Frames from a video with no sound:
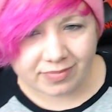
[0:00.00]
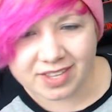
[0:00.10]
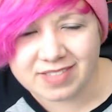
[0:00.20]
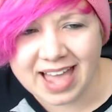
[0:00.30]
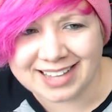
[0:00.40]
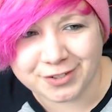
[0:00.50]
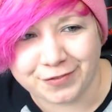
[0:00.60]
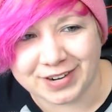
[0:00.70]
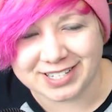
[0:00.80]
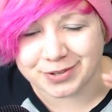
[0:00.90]

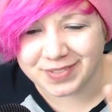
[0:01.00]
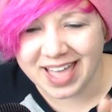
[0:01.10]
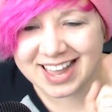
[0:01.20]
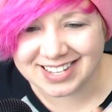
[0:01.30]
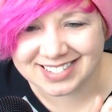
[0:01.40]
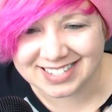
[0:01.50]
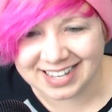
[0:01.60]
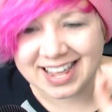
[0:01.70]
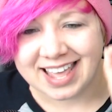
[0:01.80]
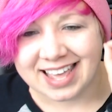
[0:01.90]
So that is
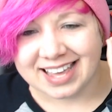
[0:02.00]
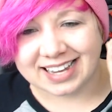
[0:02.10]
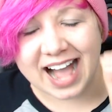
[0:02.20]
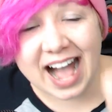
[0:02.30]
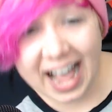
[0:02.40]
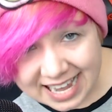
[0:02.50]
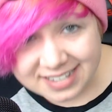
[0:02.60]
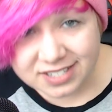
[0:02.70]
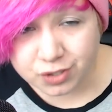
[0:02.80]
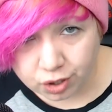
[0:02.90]

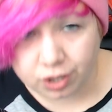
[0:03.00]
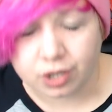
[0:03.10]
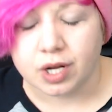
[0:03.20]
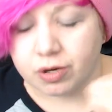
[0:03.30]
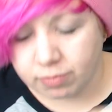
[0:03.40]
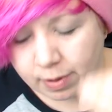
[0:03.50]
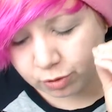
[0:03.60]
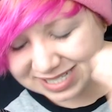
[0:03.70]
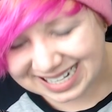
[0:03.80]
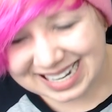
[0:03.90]
Zenkaiger.
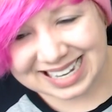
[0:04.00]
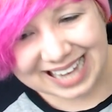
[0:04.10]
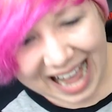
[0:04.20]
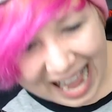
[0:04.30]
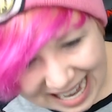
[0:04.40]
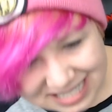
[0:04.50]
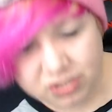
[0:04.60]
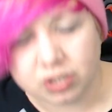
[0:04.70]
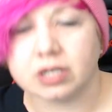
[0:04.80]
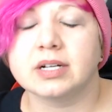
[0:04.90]
Remember,
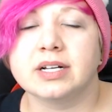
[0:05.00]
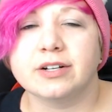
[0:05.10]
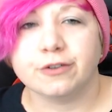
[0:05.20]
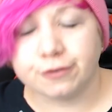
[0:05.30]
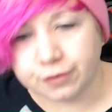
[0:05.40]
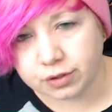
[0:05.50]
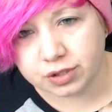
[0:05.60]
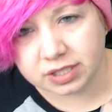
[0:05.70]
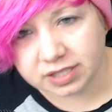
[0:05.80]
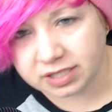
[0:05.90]
Zenkaiger
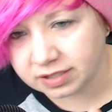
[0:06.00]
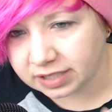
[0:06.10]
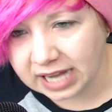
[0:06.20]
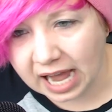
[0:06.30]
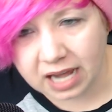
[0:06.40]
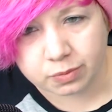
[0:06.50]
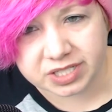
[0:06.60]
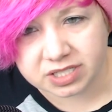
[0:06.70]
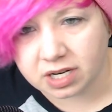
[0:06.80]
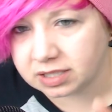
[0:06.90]
first, the guy we
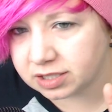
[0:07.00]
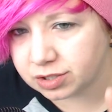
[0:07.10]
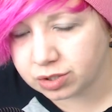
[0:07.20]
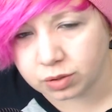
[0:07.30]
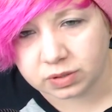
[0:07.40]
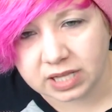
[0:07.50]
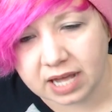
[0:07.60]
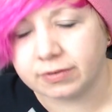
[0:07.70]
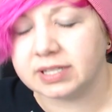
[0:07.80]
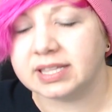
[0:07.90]
saw, the suit,
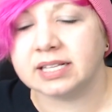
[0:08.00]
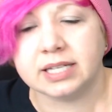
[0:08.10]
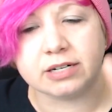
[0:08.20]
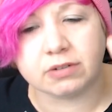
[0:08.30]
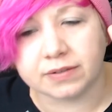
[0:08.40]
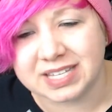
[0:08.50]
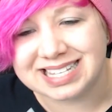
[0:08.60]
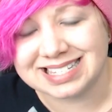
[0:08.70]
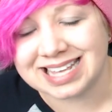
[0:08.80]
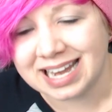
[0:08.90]
everything, leader of the
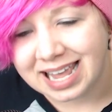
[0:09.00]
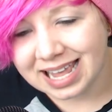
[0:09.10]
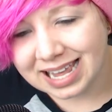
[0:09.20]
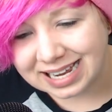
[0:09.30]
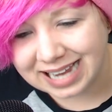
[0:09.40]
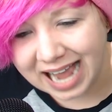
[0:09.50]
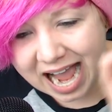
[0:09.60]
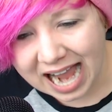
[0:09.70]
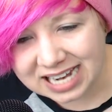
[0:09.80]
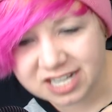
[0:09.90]

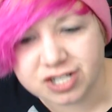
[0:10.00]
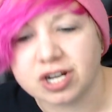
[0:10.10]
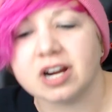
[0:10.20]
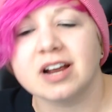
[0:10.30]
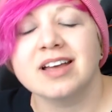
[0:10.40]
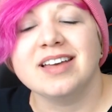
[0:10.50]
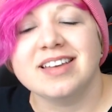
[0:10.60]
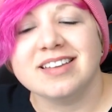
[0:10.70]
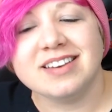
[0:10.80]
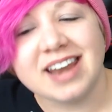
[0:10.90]
Zenkaiger.
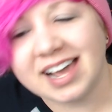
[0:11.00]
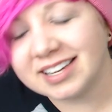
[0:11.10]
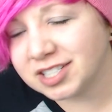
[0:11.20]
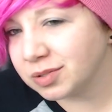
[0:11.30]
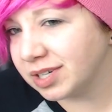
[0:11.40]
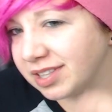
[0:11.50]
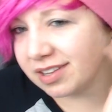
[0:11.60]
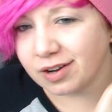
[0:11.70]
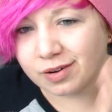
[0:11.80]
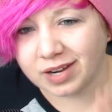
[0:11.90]
Next one,
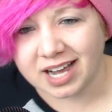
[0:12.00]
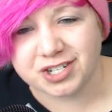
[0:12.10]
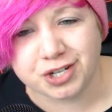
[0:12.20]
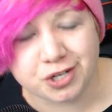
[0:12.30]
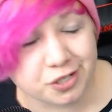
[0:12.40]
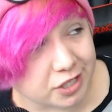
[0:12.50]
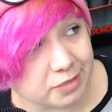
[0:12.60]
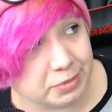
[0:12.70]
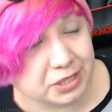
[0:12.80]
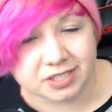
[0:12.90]
though, guys, you're
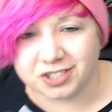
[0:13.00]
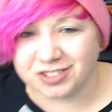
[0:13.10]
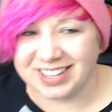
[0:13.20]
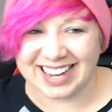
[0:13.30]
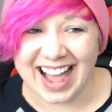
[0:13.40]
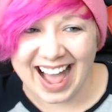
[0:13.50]
going to be looking at, you're like,